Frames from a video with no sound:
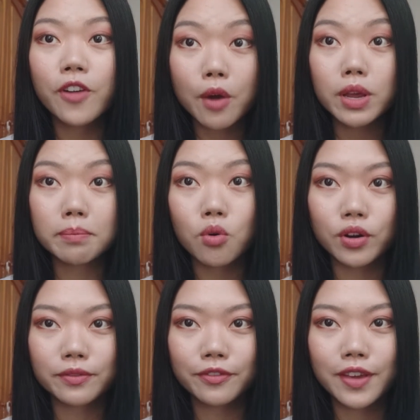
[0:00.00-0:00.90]
very
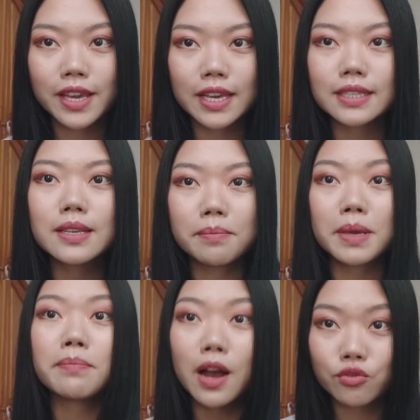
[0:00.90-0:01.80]
important thing is
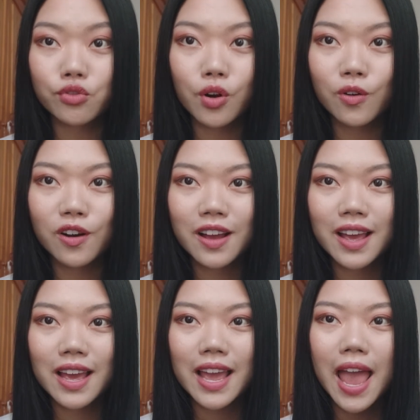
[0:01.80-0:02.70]
be punctual
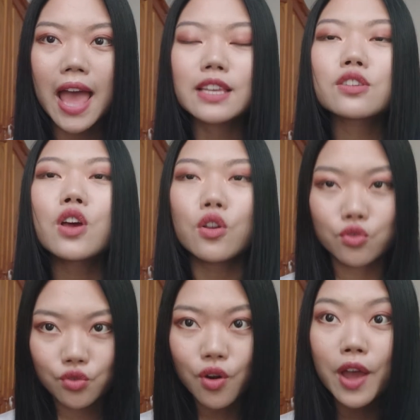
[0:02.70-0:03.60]
and
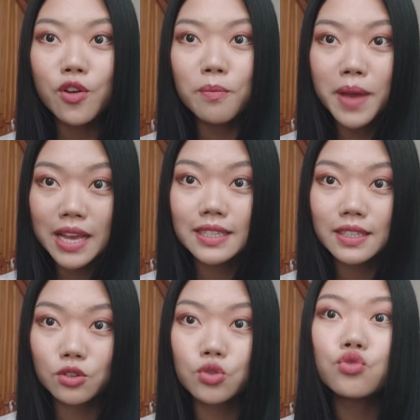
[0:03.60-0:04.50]
try your
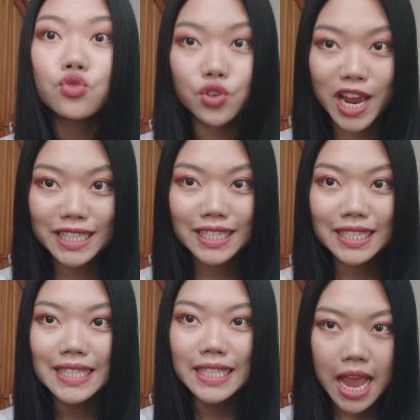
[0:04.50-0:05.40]
best to dress
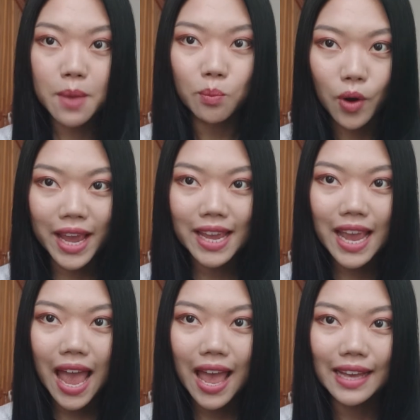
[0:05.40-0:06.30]
the same
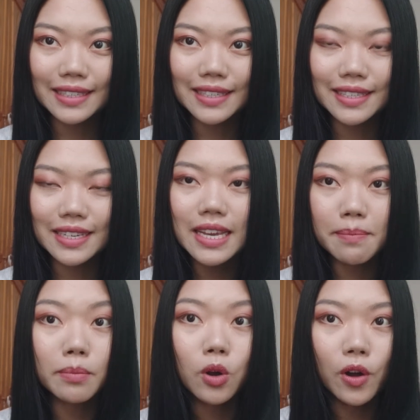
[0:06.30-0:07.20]
way as the
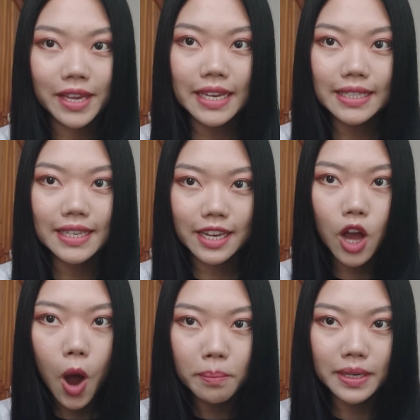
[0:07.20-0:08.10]
employees in the
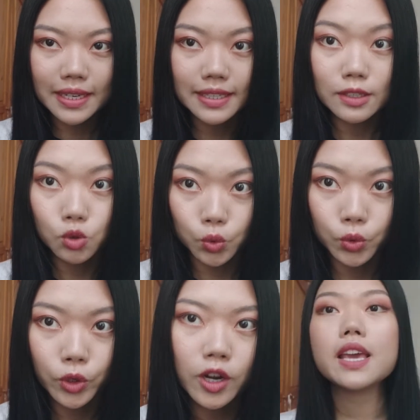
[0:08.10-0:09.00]
companies
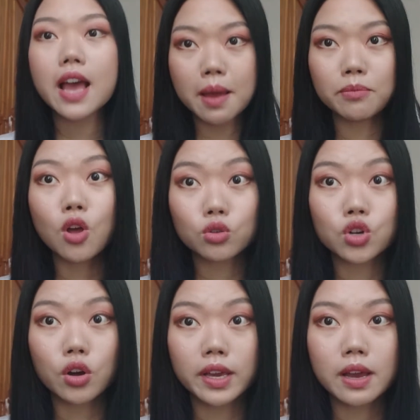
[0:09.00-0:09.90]
do. Here, I'm
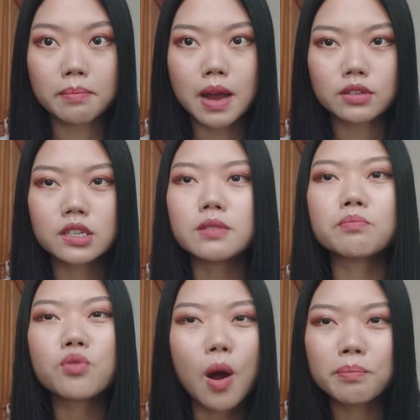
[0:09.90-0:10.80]
not talking about the
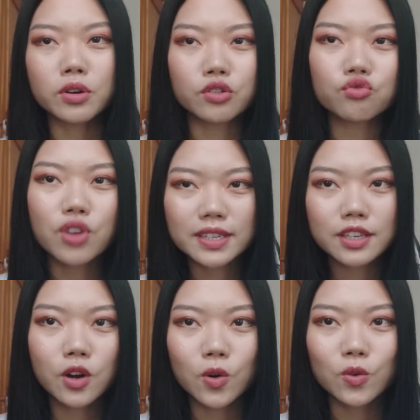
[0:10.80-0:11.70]
proper
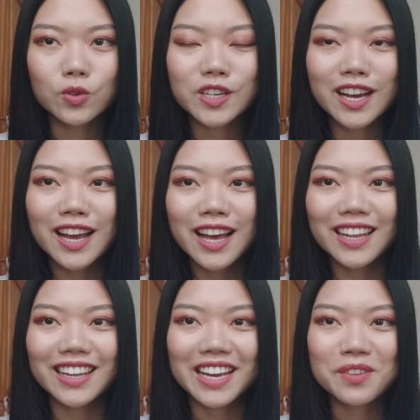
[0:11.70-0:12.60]
dress code
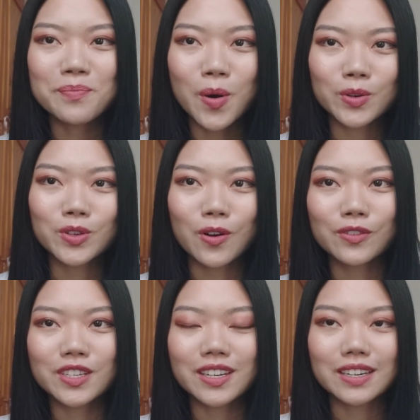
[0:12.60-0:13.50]
like most of
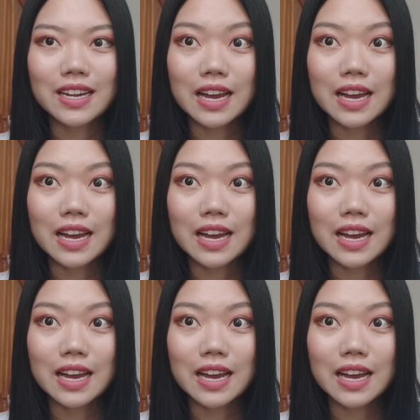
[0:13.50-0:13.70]
the